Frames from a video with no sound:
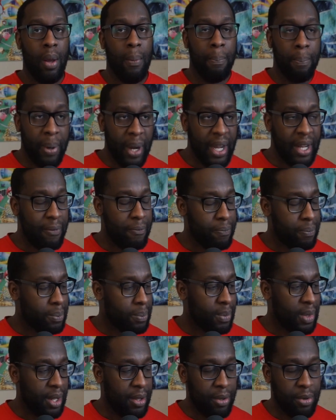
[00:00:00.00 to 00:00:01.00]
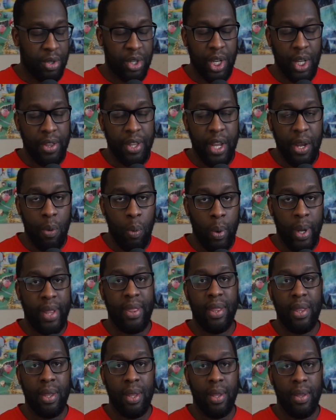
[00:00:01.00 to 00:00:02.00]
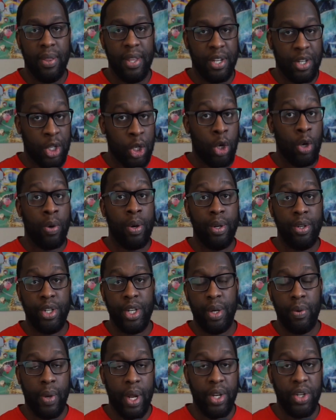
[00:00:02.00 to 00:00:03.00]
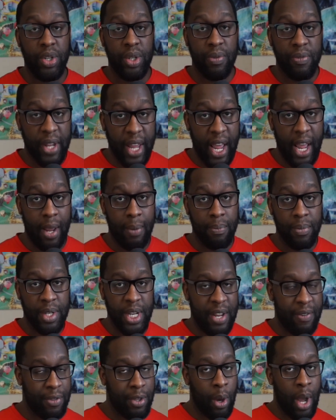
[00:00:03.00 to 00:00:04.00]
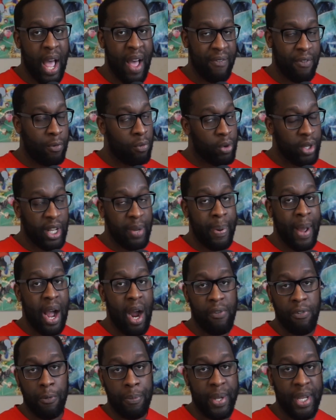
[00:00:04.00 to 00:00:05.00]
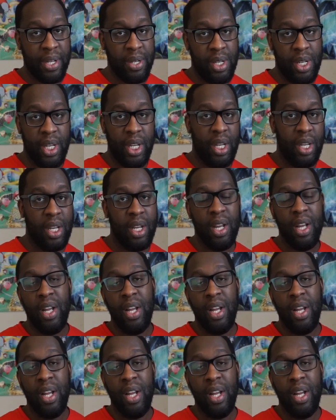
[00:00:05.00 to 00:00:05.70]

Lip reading: But there's something with this current generation of games, even though I have a really powerful PC,